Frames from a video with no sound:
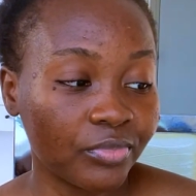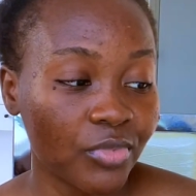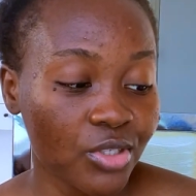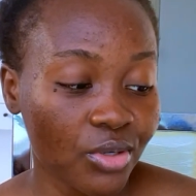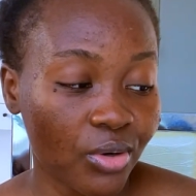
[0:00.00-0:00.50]

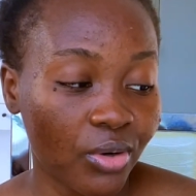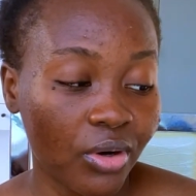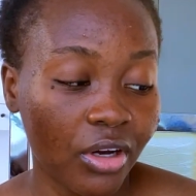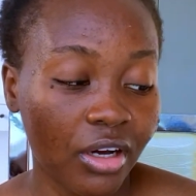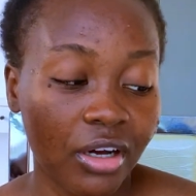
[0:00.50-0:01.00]
What's it called?
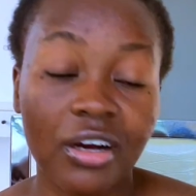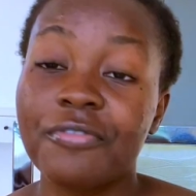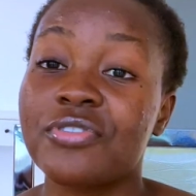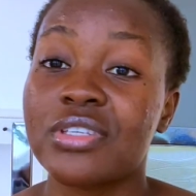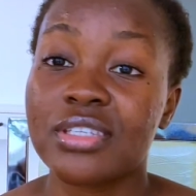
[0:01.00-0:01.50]

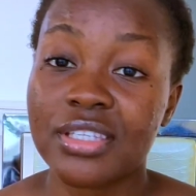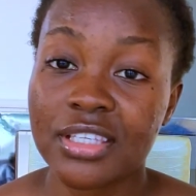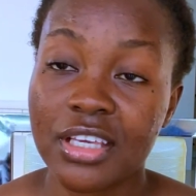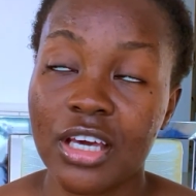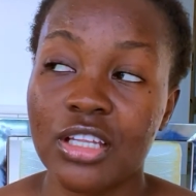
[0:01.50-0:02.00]
Faces.
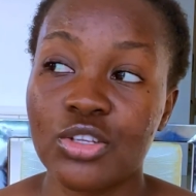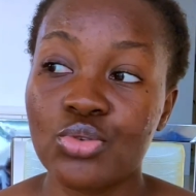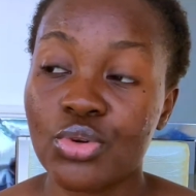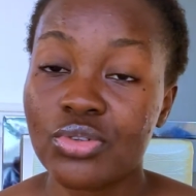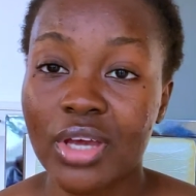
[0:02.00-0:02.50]
This
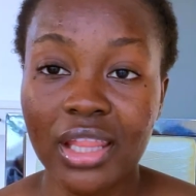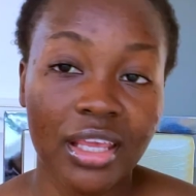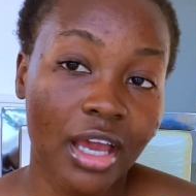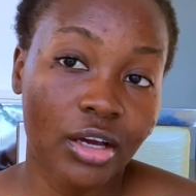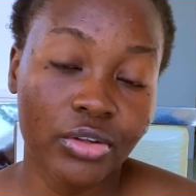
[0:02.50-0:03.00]
one too, I
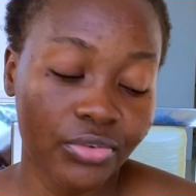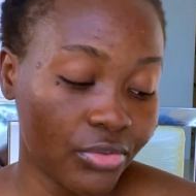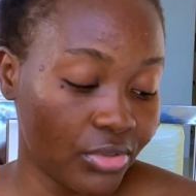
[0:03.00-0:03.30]
think I got it for